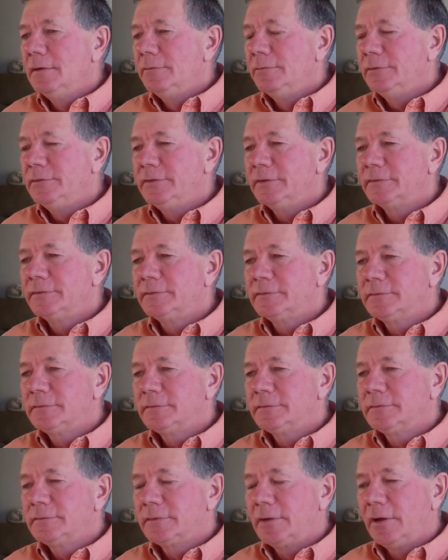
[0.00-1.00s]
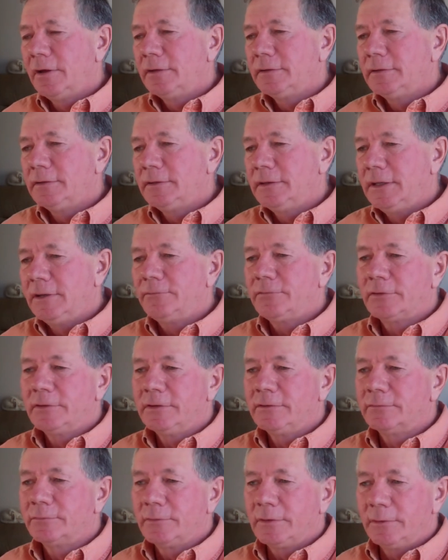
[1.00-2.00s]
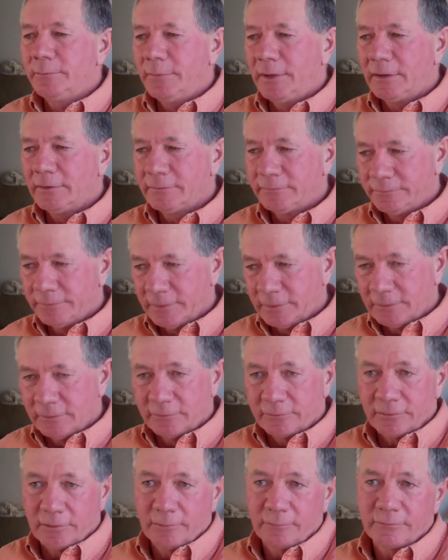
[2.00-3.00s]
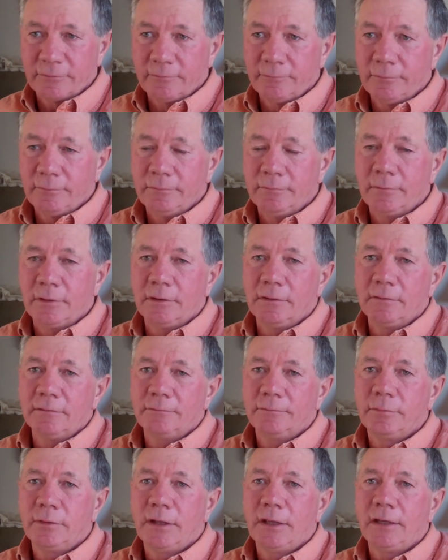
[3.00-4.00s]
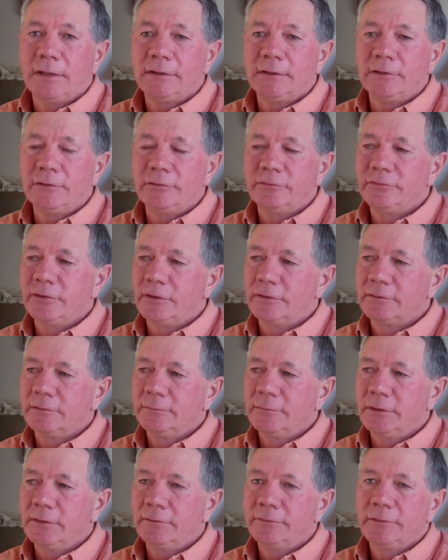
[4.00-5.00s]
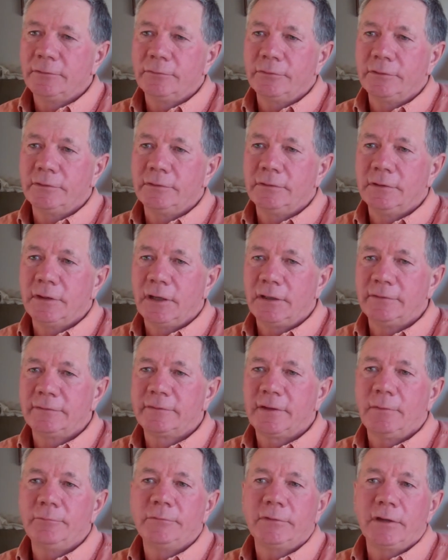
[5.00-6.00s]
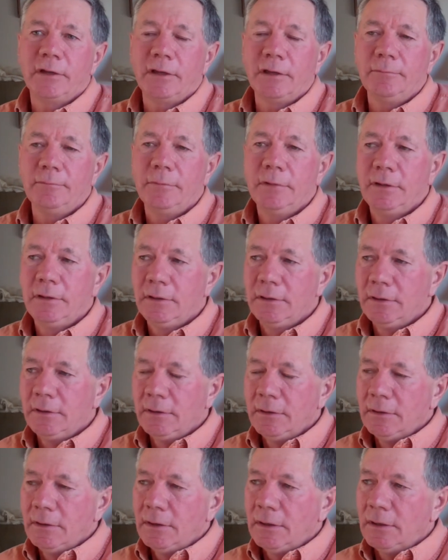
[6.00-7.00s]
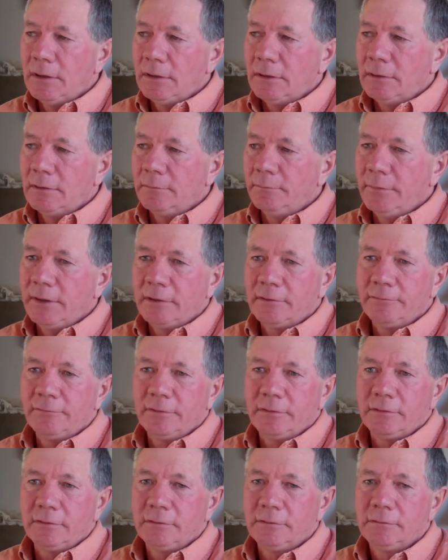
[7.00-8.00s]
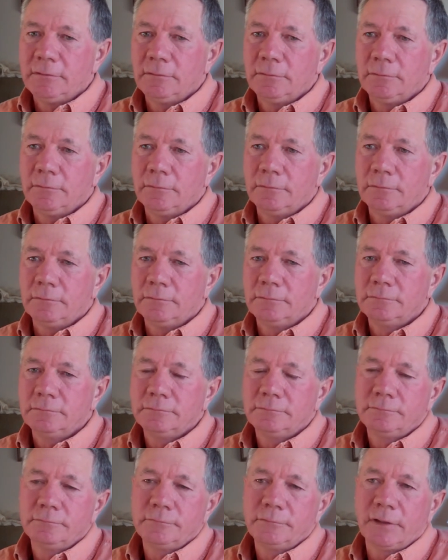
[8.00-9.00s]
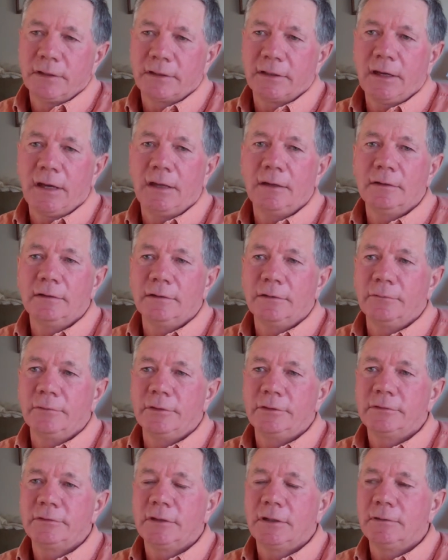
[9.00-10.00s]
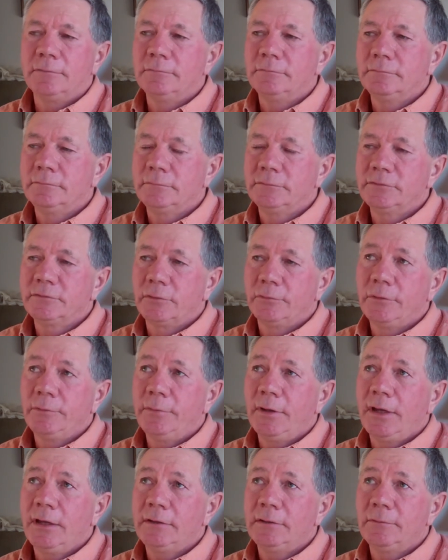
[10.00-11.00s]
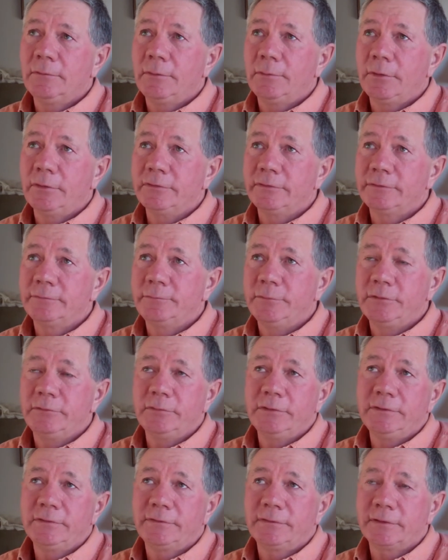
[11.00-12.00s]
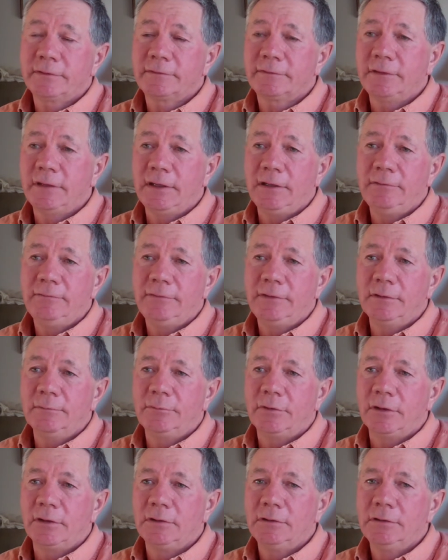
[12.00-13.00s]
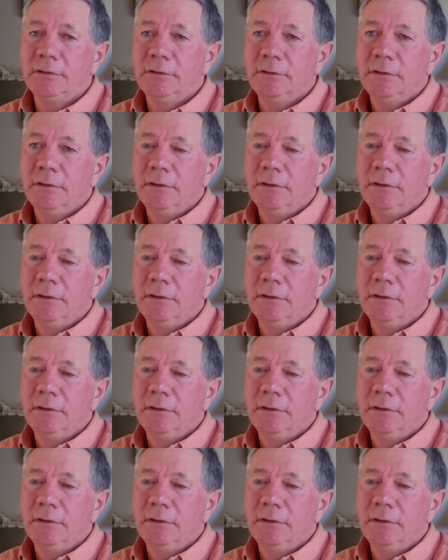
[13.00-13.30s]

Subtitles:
we just thought the evergreens were the best fit in terms of planting a shelter belt that would at some time benefit the cattle in the wintertime. So we planted them about between 6 and 8 feet apart,